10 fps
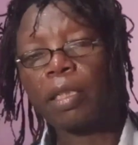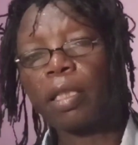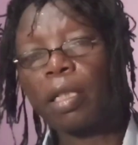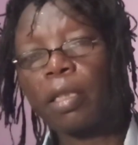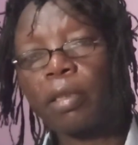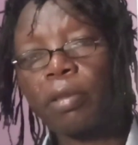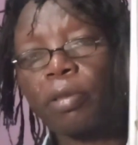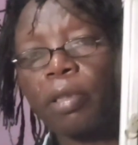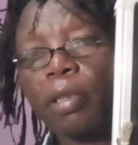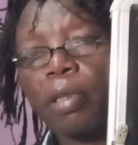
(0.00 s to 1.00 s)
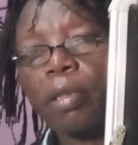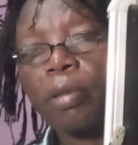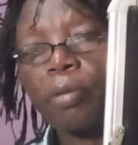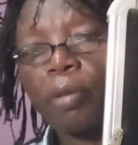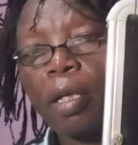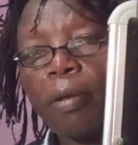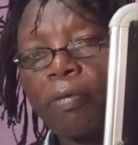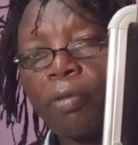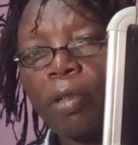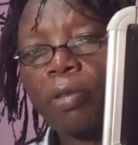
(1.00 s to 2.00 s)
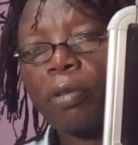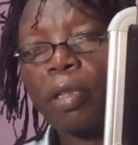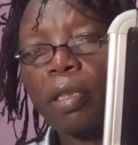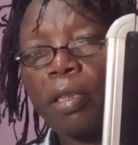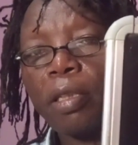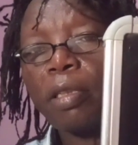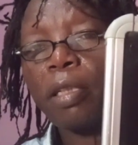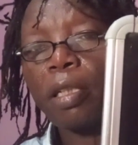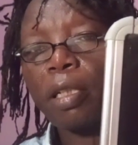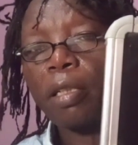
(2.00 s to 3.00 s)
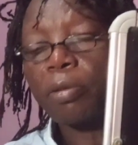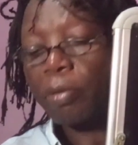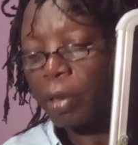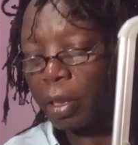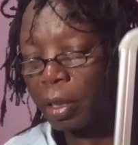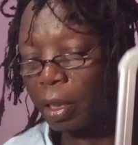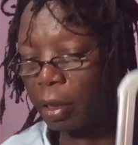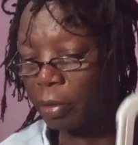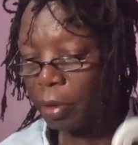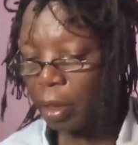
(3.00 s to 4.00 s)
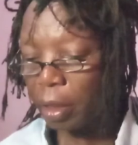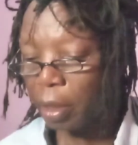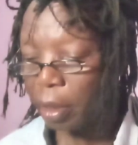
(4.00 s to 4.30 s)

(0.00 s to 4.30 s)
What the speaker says: That. See, we have to isolate this, and that's what exactly we did.